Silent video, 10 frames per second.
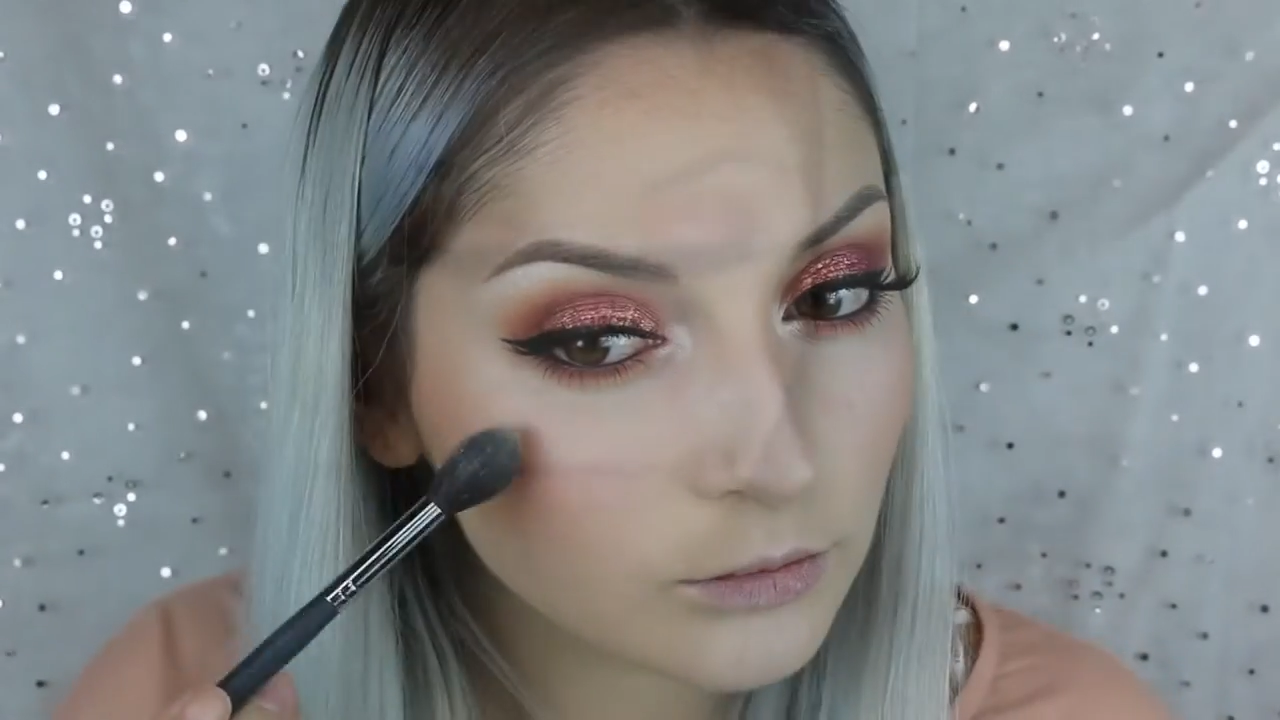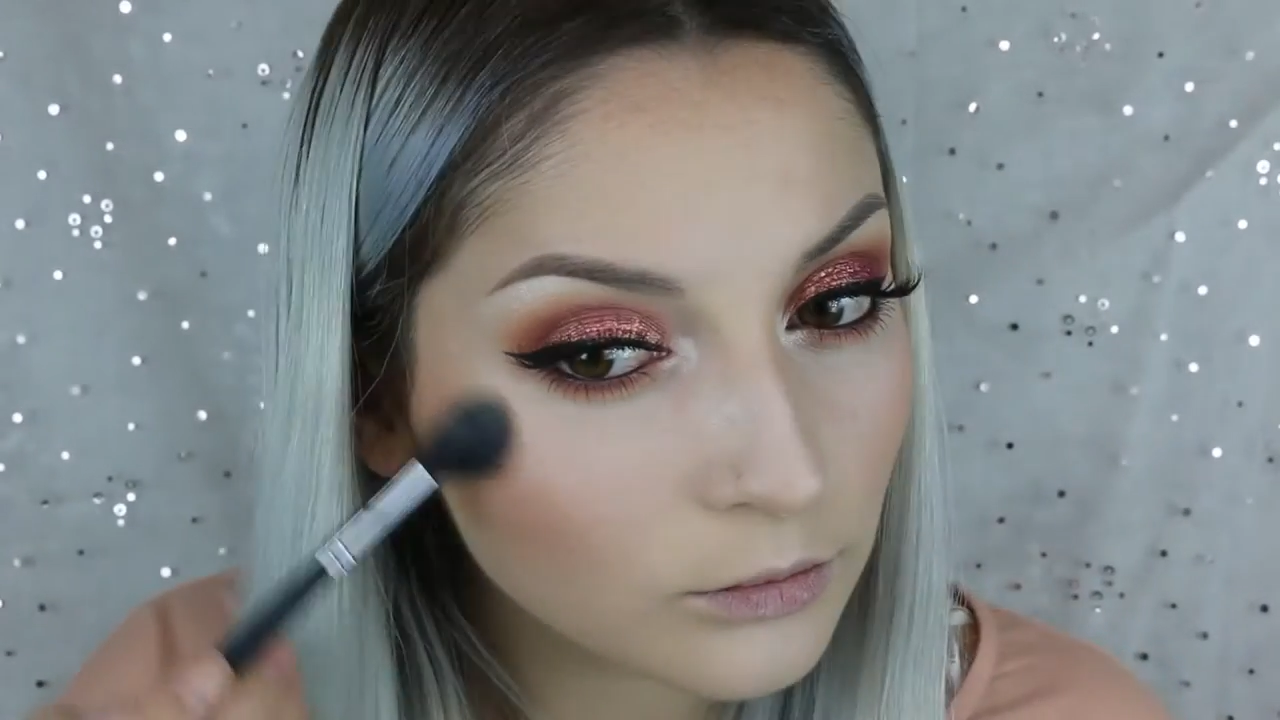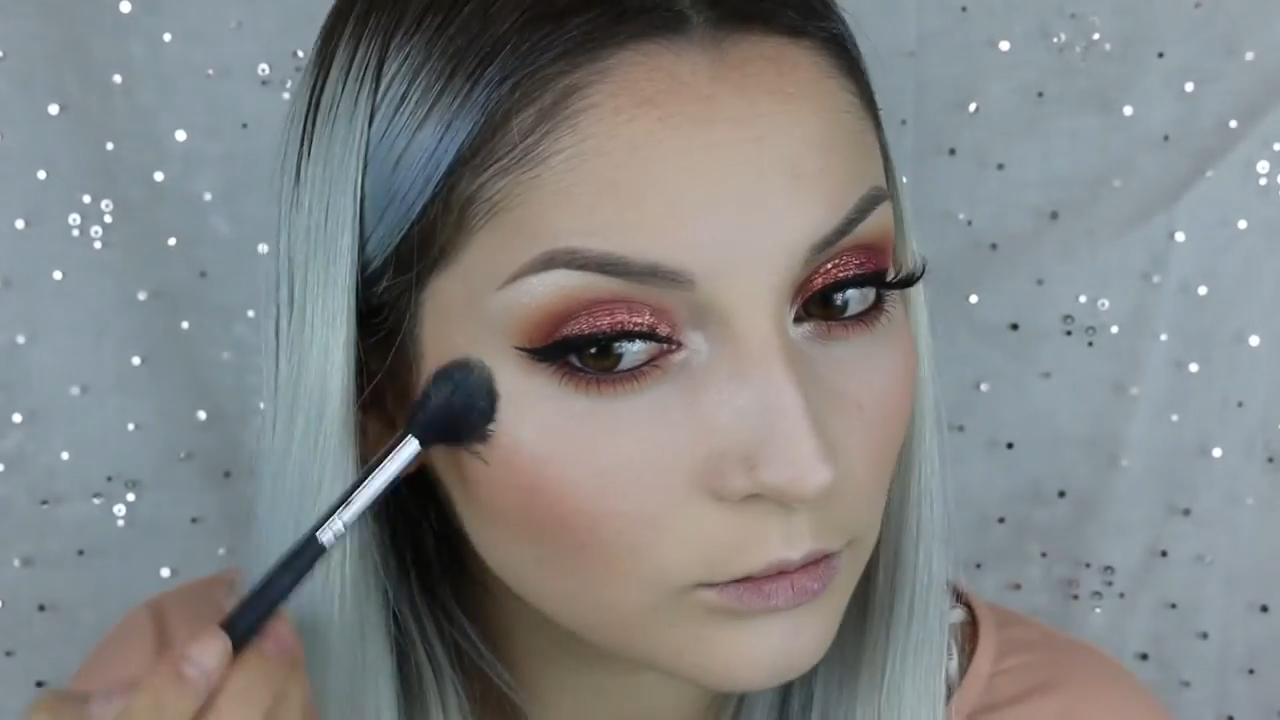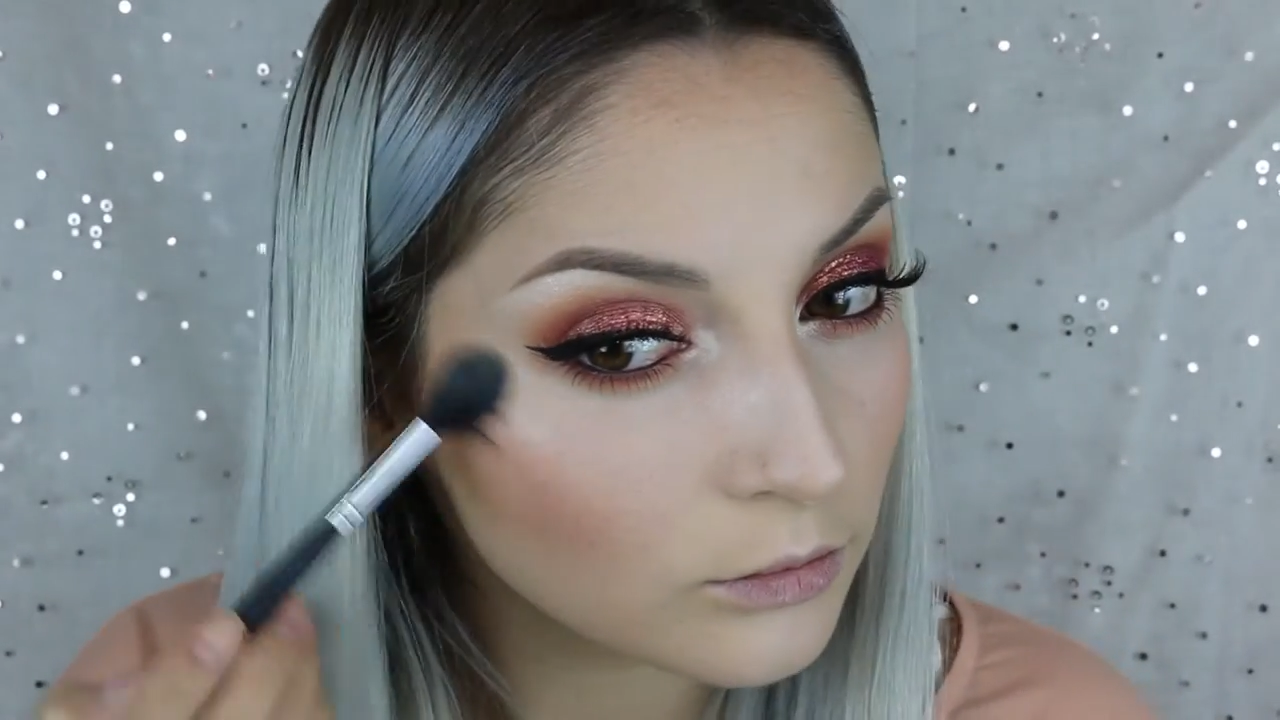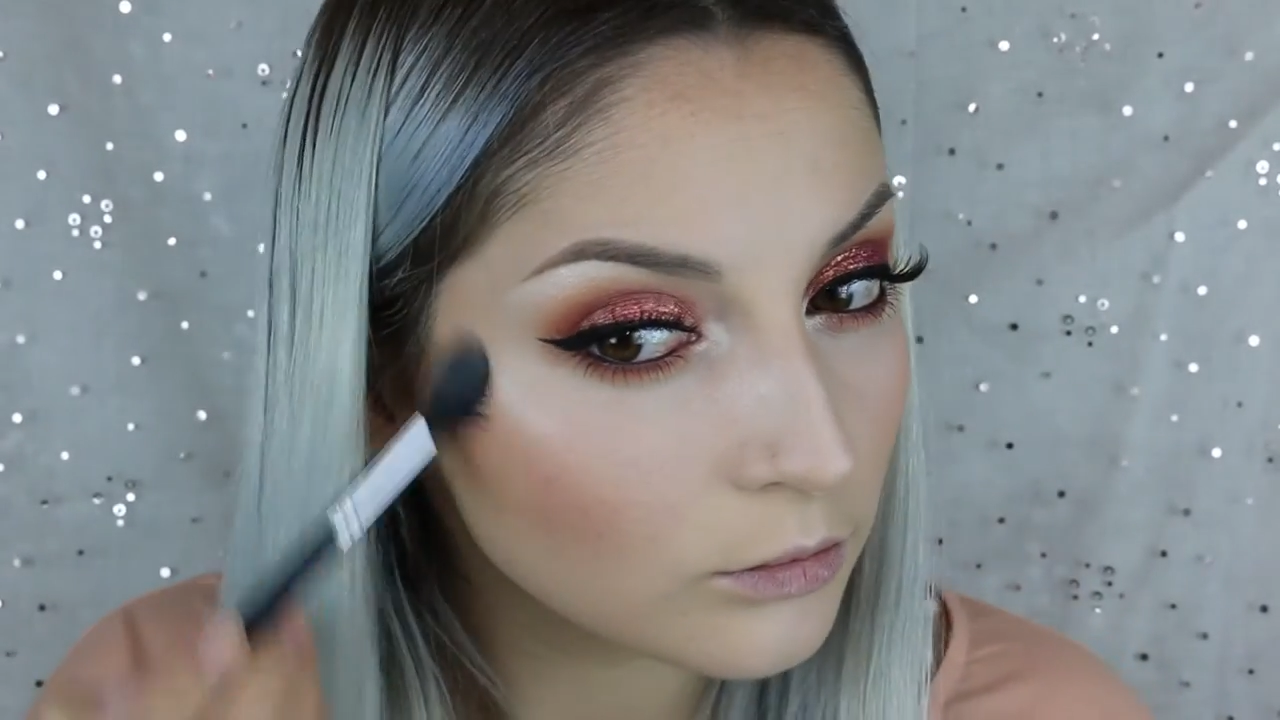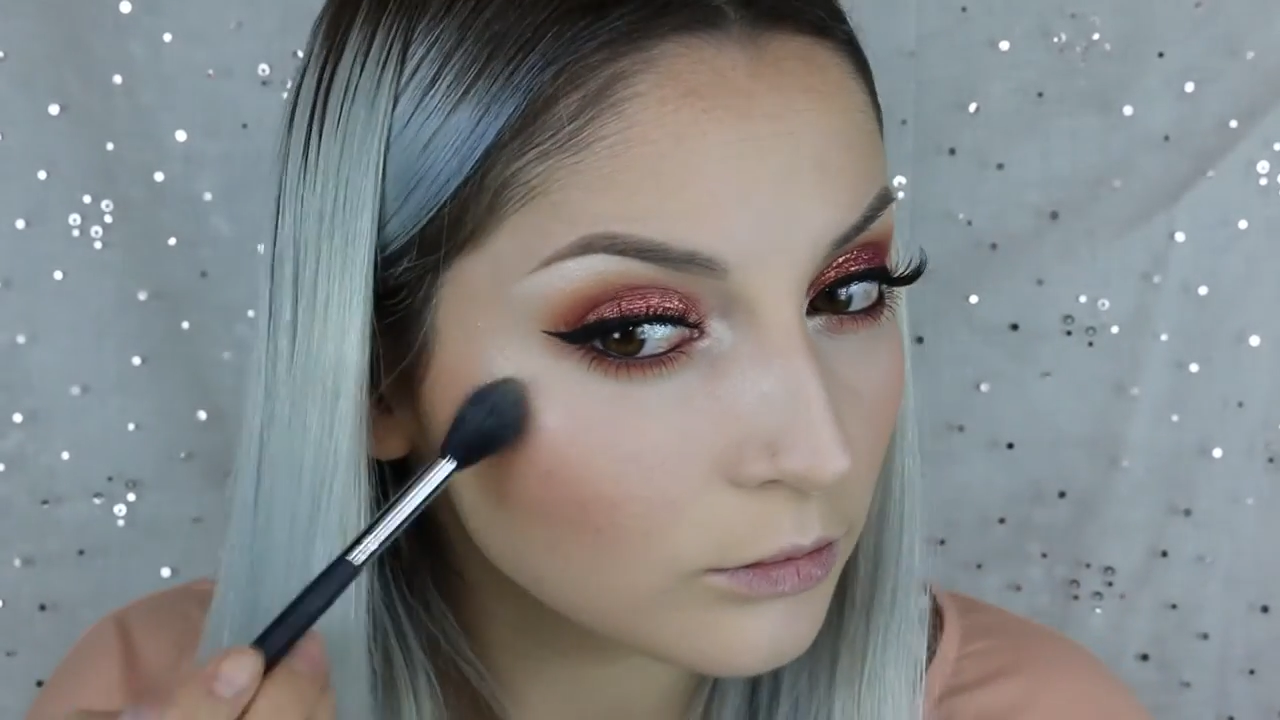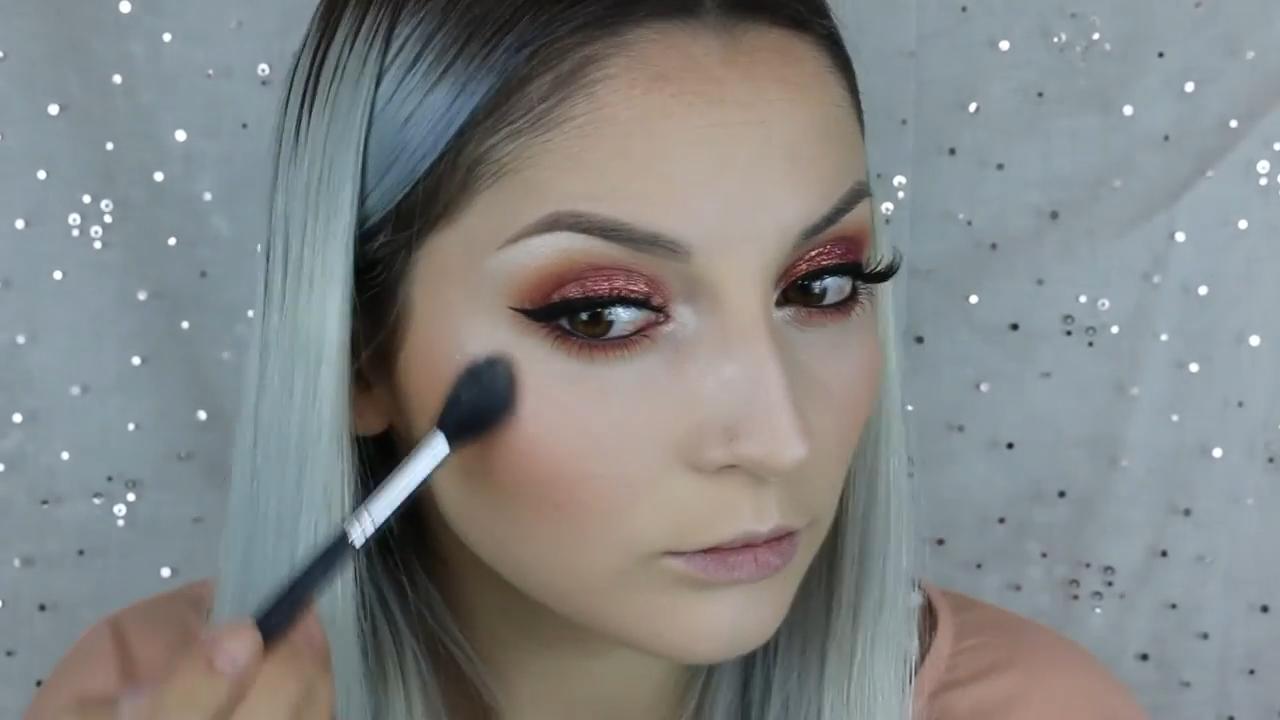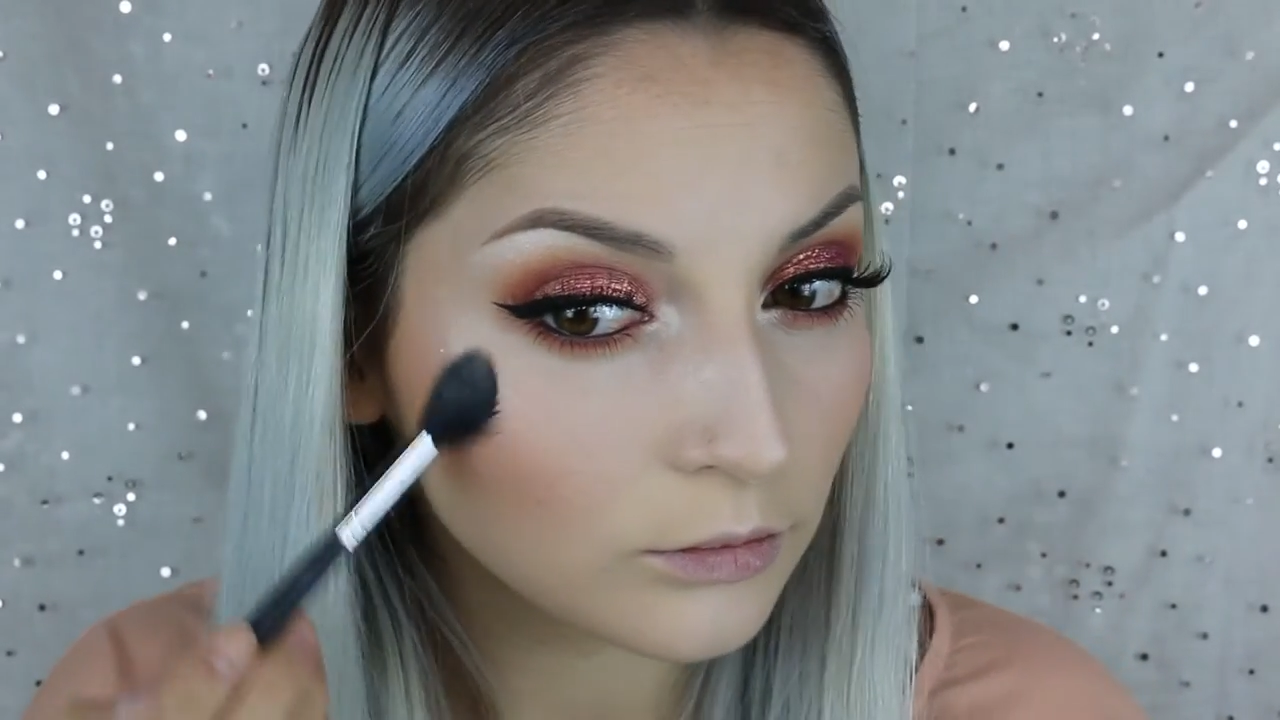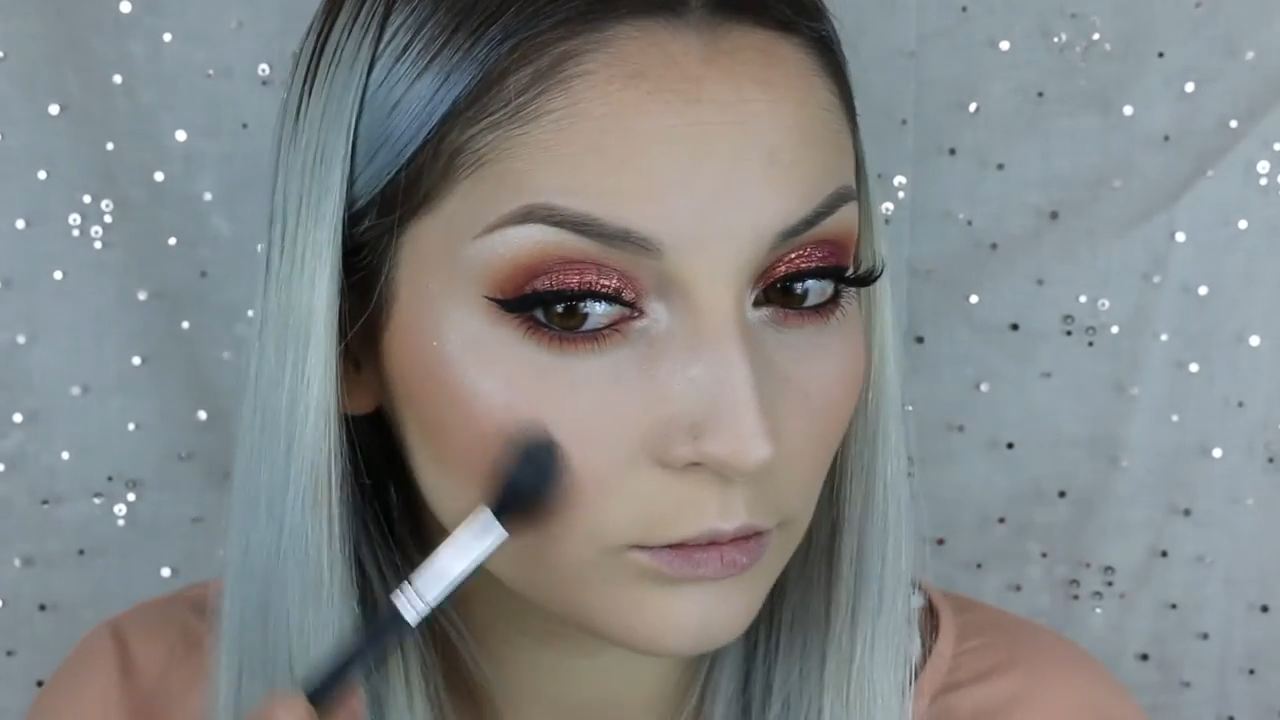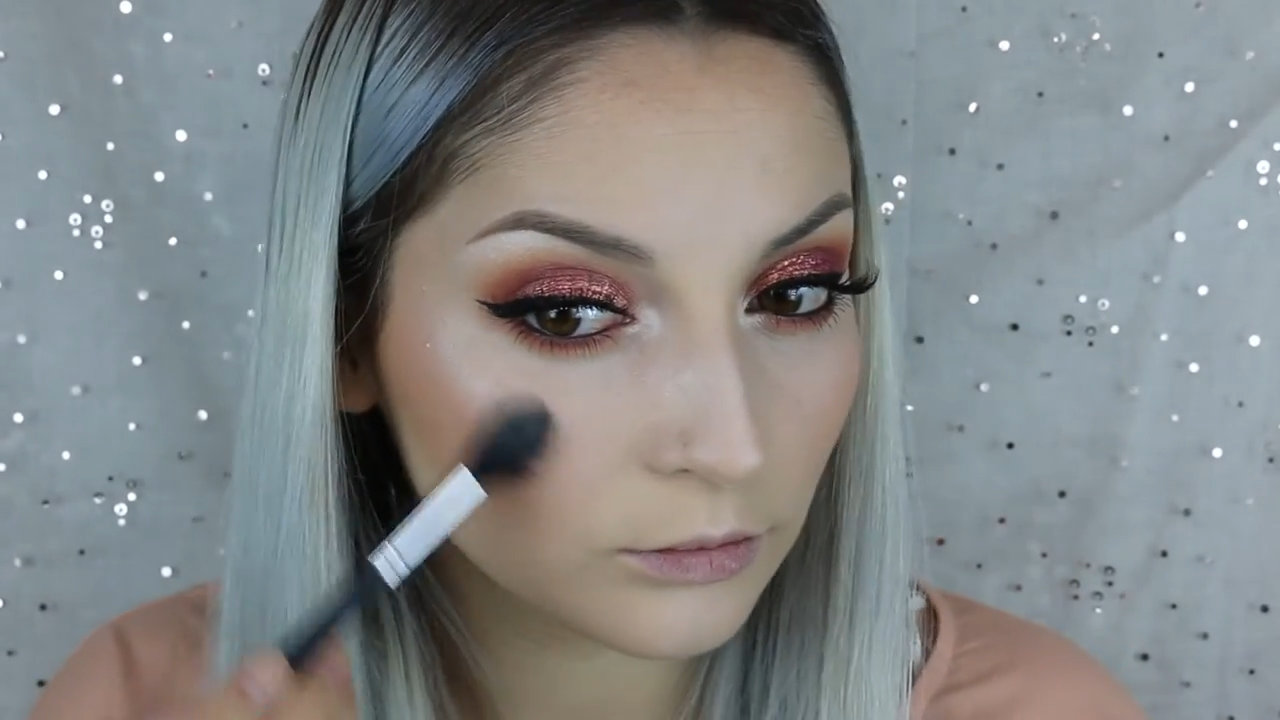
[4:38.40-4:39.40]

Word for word: highlight, of course,